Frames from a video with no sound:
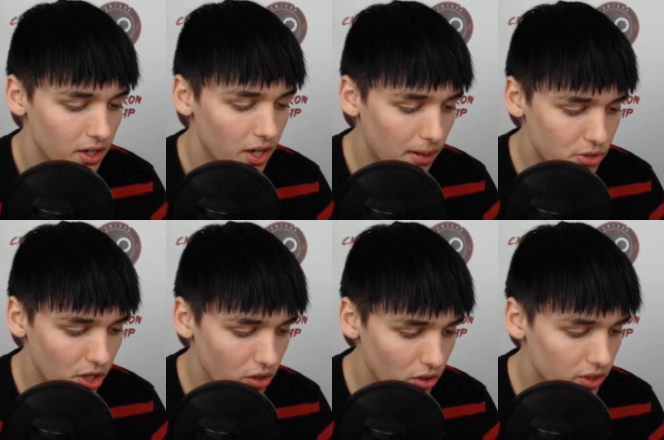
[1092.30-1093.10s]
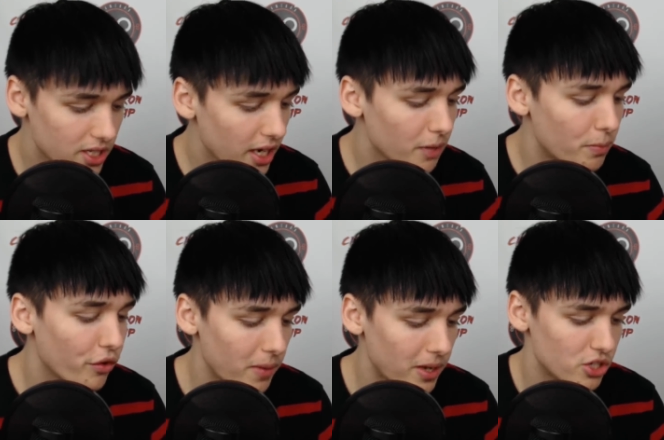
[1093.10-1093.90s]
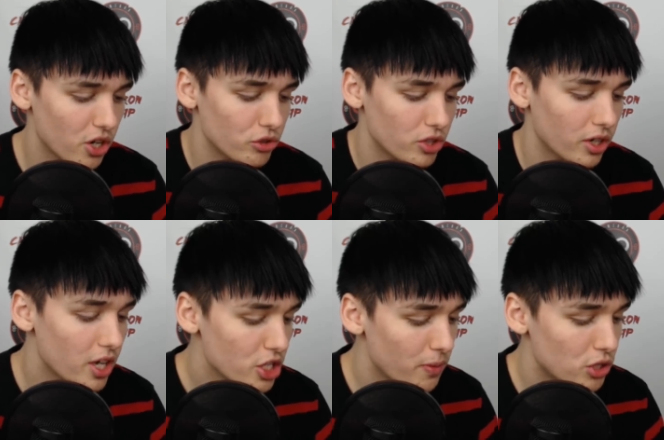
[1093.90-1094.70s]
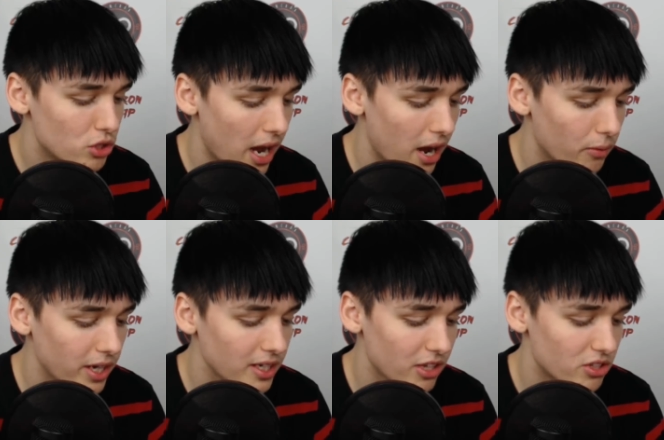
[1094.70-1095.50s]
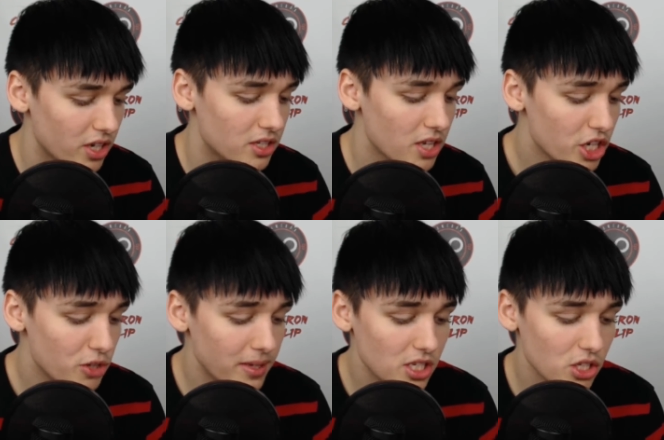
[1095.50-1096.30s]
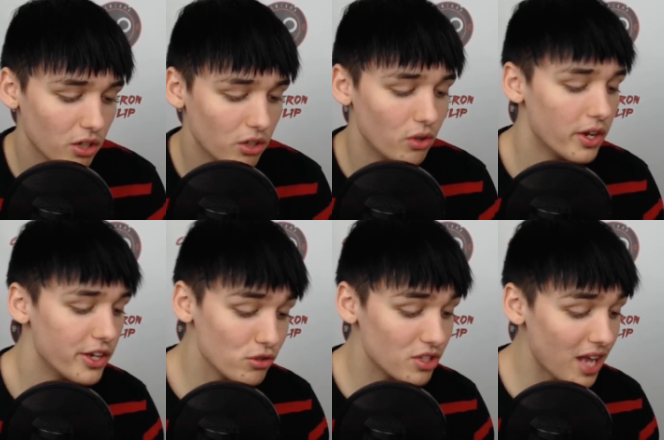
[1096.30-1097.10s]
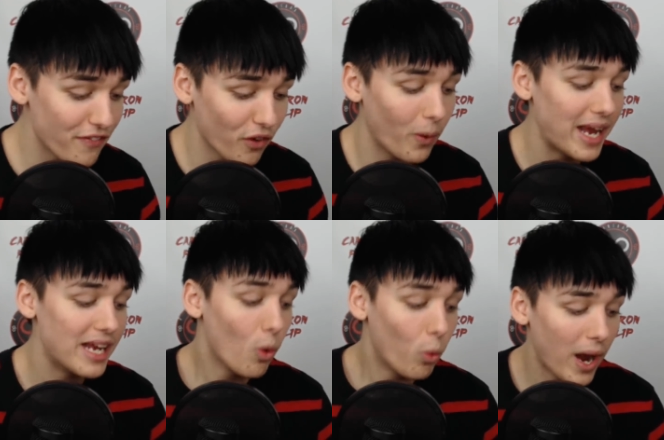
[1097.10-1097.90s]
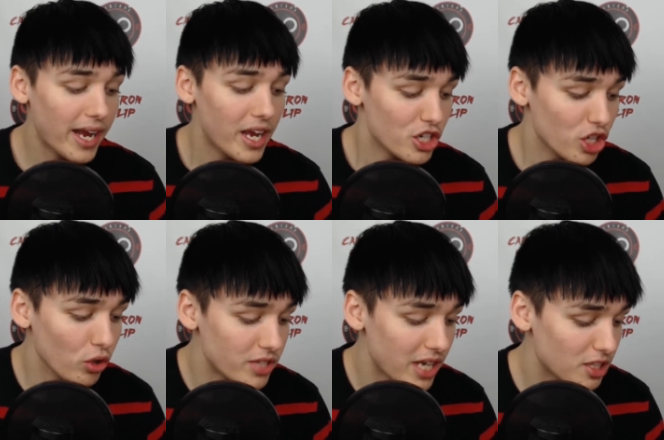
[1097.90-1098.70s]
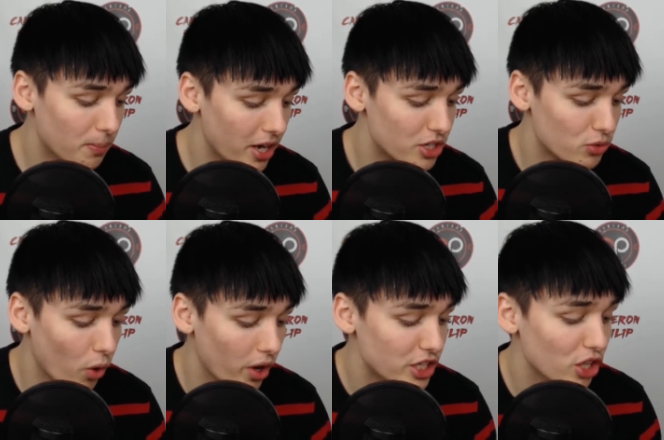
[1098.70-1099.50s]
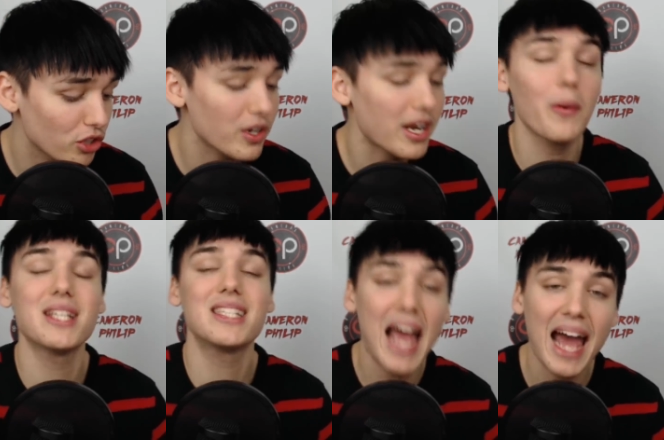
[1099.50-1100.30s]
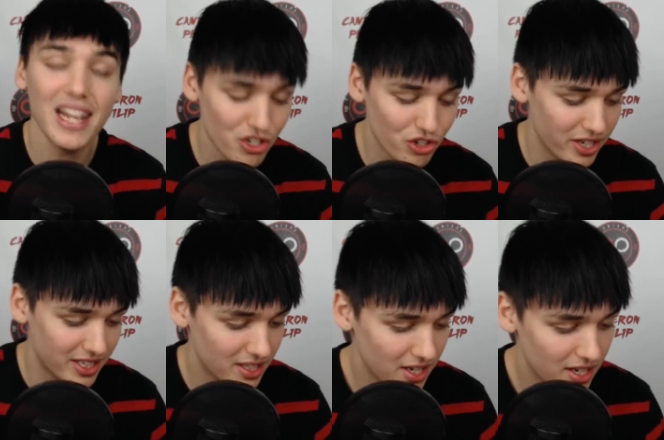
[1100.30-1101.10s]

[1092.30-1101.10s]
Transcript: Help Jungkook. Sending approval message to Hoseok. Jimin is running downstairs. Jimin sees Jungkook. Use knife or wait. Wait. Jungkook takes a punch. Warning, Jungkook now has 10 injuries.